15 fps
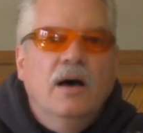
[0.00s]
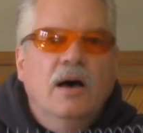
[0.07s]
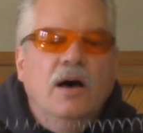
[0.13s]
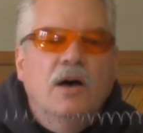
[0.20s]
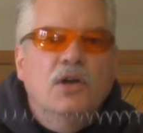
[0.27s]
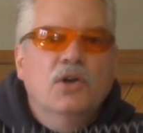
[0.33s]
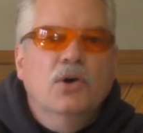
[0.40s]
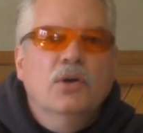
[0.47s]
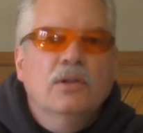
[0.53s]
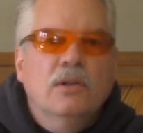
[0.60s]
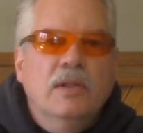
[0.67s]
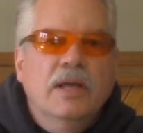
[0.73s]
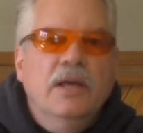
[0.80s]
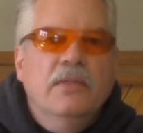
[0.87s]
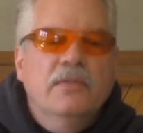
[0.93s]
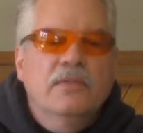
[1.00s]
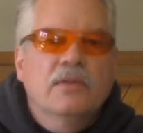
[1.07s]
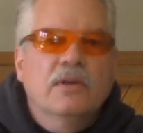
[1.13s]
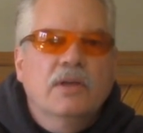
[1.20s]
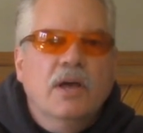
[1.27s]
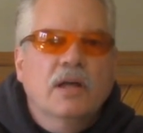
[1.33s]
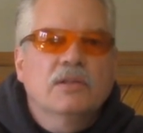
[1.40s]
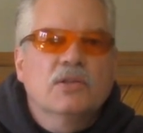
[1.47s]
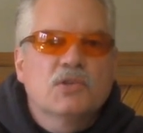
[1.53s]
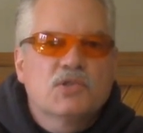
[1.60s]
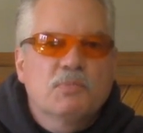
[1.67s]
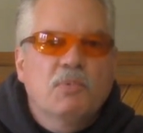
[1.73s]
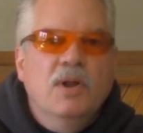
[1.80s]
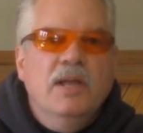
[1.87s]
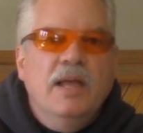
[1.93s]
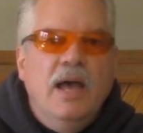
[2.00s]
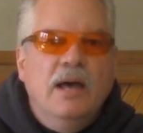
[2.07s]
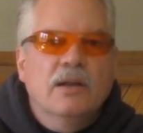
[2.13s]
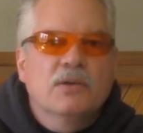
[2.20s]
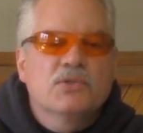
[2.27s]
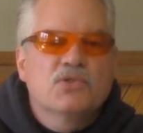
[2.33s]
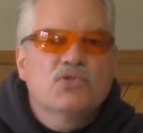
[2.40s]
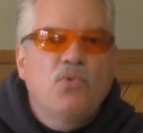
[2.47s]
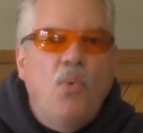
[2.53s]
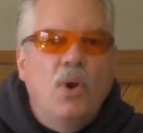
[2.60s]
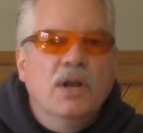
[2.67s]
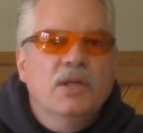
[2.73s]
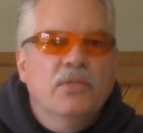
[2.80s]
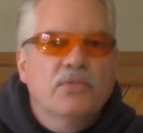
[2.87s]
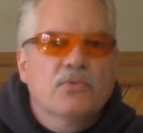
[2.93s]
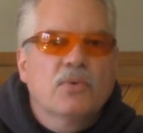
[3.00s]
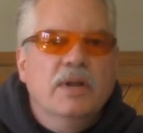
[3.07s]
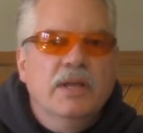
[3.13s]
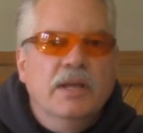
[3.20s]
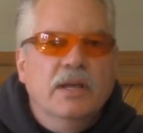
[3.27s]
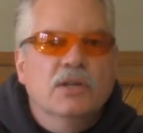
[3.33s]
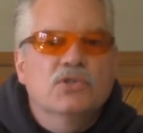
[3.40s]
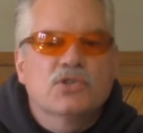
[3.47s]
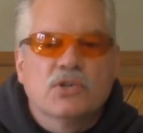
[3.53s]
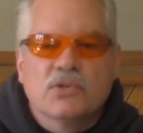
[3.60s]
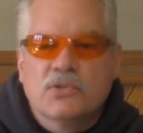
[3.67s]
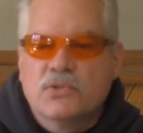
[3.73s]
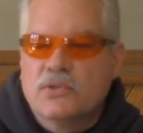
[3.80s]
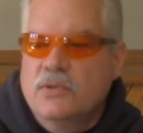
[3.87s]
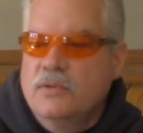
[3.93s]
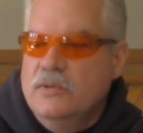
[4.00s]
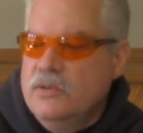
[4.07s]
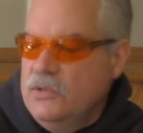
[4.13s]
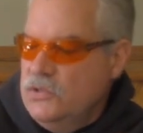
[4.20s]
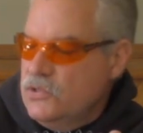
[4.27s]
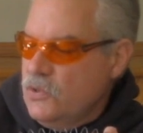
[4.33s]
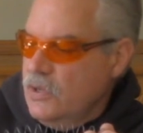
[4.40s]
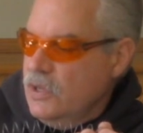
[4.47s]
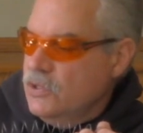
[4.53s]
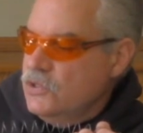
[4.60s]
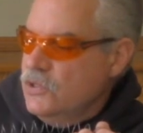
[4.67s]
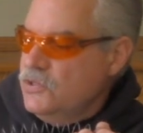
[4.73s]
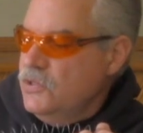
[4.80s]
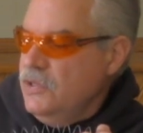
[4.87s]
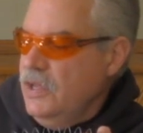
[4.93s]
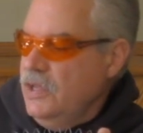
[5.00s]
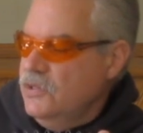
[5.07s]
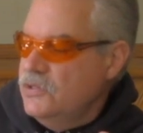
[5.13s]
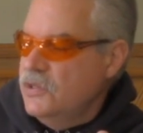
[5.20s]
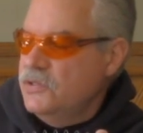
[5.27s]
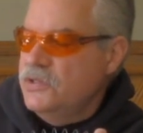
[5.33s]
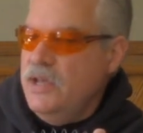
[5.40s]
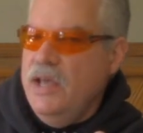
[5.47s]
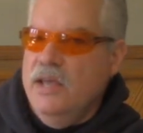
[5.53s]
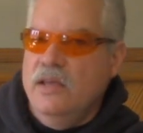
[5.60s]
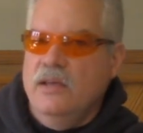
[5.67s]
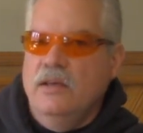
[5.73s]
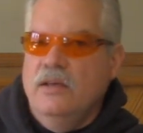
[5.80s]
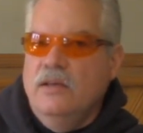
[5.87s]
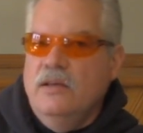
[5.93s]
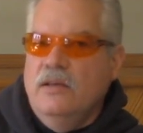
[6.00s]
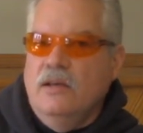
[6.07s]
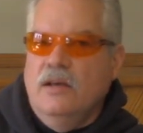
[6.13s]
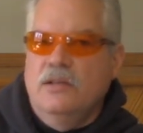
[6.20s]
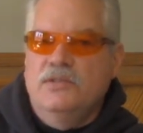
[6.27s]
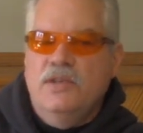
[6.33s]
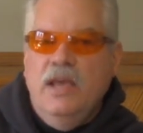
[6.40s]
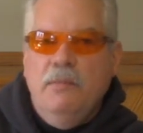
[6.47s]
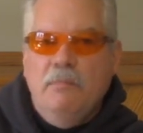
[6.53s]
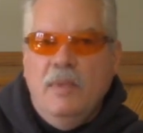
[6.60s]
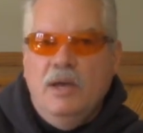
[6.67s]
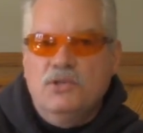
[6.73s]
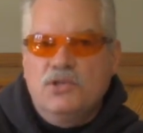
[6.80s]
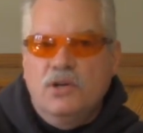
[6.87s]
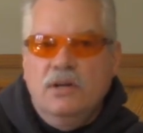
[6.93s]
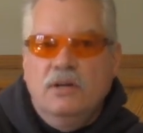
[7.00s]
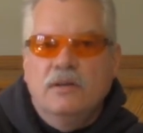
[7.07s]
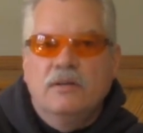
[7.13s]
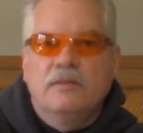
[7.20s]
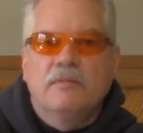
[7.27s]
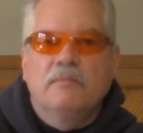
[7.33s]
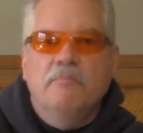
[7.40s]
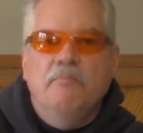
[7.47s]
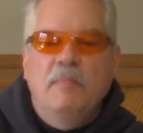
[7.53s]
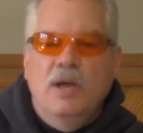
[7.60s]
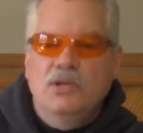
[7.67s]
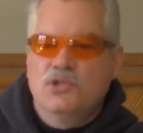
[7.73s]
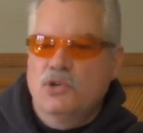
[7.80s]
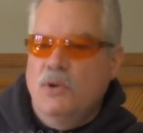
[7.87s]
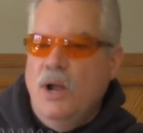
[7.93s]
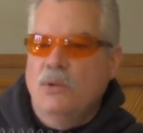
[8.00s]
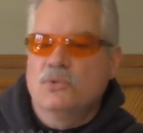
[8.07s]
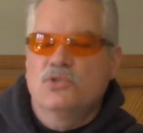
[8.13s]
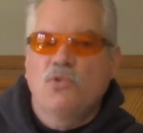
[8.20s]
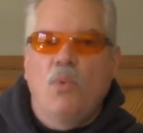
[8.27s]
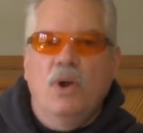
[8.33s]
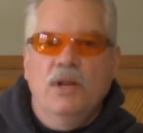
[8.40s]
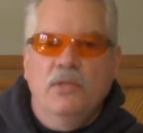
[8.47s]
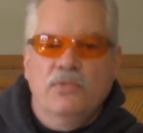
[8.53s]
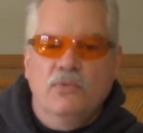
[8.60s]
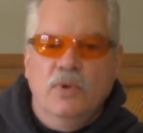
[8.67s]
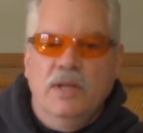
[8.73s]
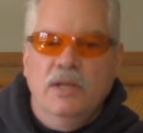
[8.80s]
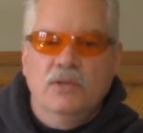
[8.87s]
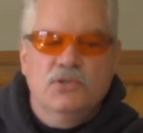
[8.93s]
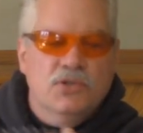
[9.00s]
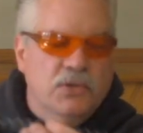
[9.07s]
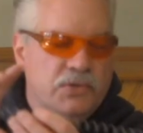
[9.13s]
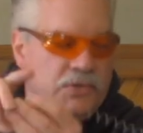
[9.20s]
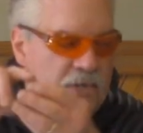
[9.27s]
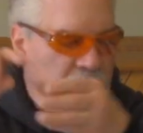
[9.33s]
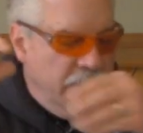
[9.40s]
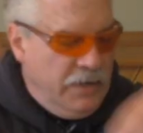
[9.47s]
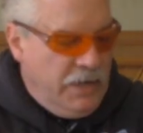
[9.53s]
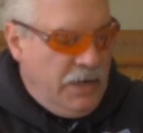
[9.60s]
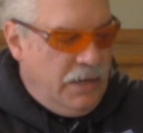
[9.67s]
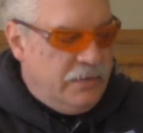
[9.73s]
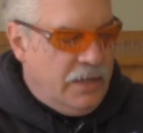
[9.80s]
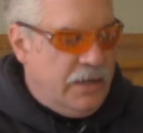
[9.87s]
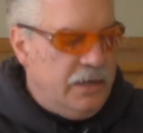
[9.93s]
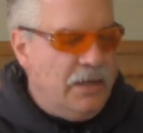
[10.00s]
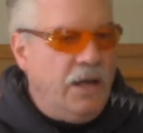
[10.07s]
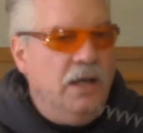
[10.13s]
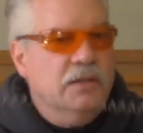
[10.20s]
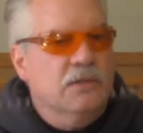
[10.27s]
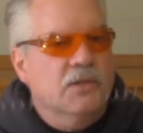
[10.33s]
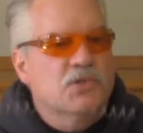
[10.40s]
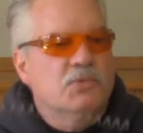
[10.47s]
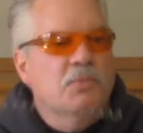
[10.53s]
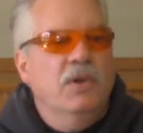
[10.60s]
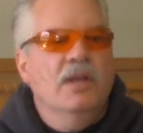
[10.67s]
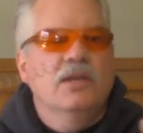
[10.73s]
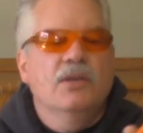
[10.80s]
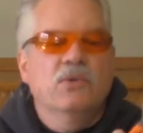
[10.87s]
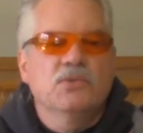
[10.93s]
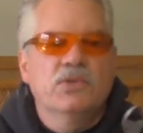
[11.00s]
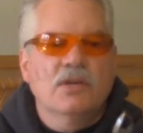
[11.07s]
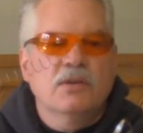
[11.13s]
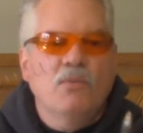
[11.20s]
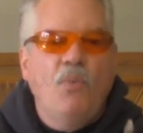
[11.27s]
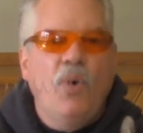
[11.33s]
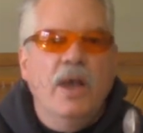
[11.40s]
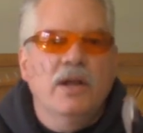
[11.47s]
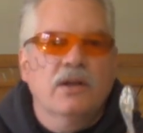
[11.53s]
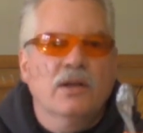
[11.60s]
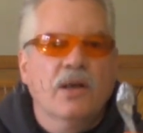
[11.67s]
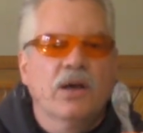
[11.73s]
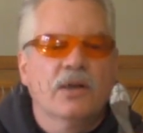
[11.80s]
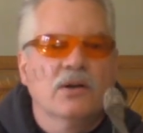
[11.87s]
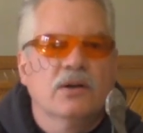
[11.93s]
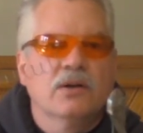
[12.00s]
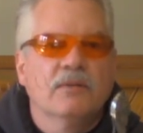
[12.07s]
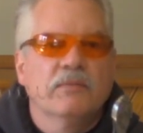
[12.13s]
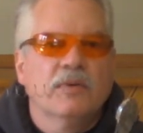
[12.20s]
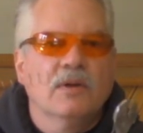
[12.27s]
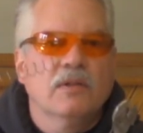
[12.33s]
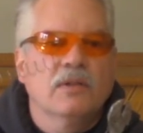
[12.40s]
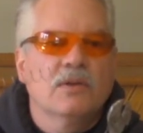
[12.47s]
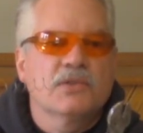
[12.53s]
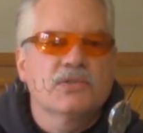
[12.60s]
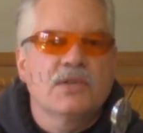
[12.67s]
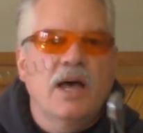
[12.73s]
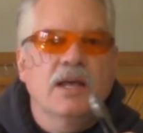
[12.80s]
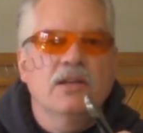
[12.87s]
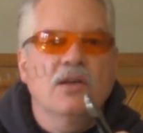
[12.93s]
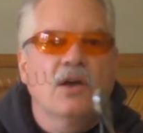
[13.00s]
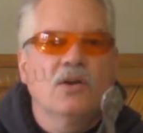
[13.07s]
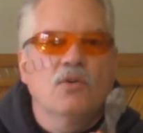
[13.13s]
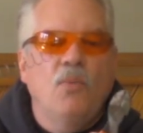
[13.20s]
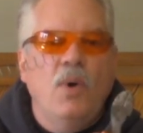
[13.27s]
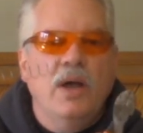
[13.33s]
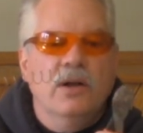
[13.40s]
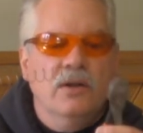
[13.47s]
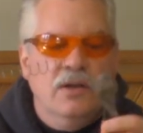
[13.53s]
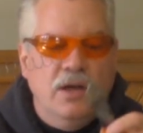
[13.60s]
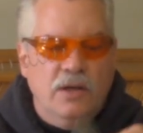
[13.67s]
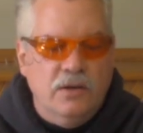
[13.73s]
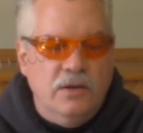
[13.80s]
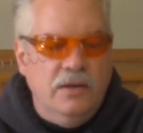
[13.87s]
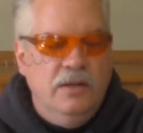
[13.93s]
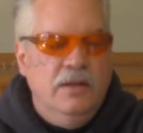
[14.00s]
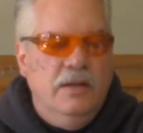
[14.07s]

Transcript: a good length to cut the spring at is 23 inches. So you just need to take a tape measure measure out 23 inches, and then cut the spring using a wire cutter, a little side cutter wire cutter.